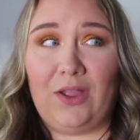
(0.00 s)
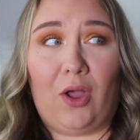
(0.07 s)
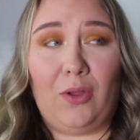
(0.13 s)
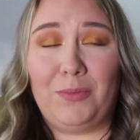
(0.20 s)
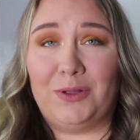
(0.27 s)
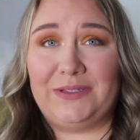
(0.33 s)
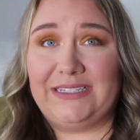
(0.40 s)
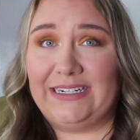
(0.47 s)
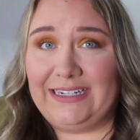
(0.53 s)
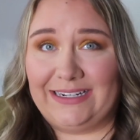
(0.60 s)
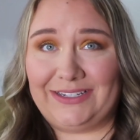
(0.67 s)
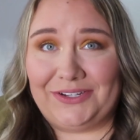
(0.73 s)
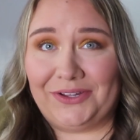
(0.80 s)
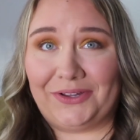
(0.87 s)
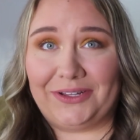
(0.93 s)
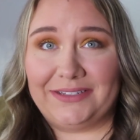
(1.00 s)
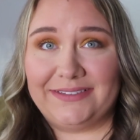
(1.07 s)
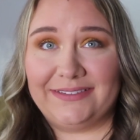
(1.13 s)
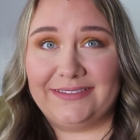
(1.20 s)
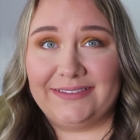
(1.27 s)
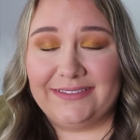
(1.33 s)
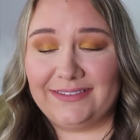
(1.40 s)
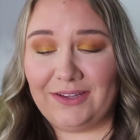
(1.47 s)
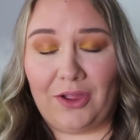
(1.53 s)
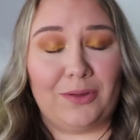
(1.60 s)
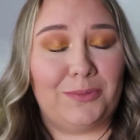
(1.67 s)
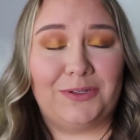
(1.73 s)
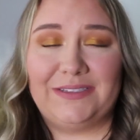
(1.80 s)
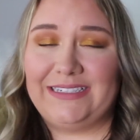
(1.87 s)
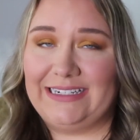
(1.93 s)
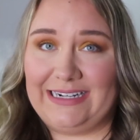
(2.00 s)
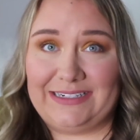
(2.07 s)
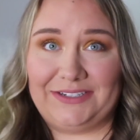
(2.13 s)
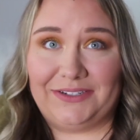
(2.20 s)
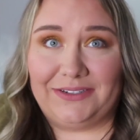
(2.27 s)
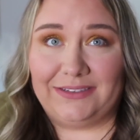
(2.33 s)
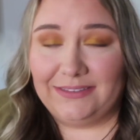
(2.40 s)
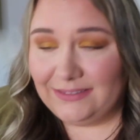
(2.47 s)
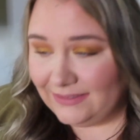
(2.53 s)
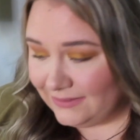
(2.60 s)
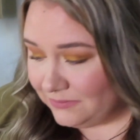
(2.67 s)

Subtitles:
almost identical, almost identical.